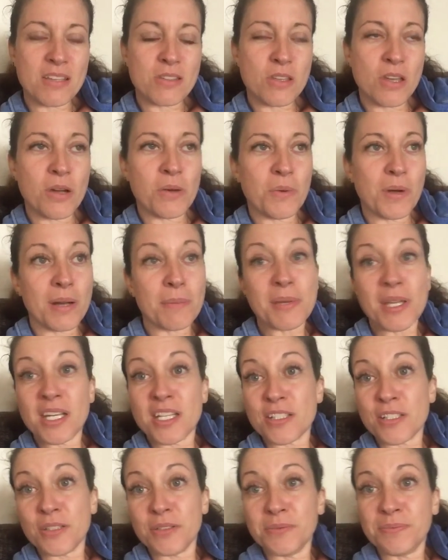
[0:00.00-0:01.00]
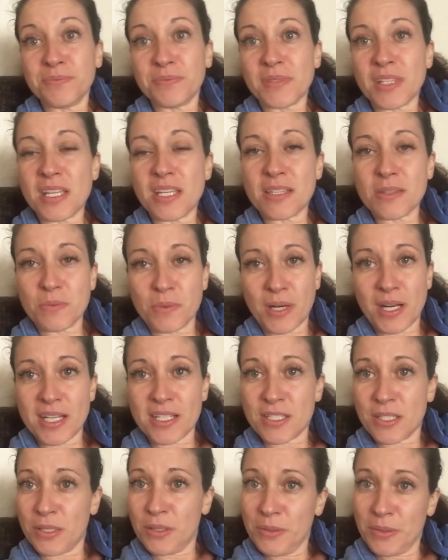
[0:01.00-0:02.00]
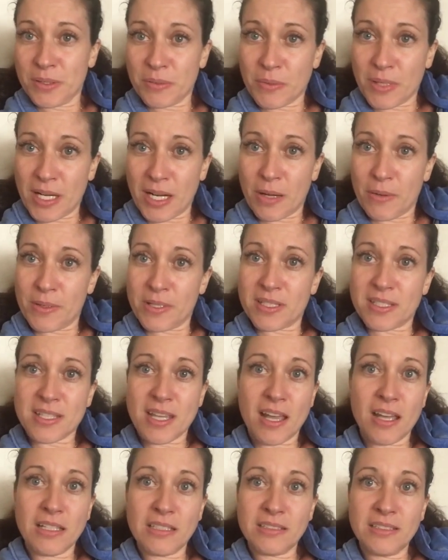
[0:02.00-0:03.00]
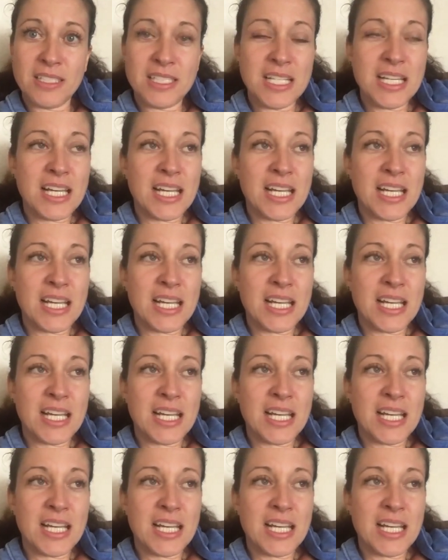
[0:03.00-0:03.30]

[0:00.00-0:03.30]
So, what I'm going to do is what I do, and what I would tell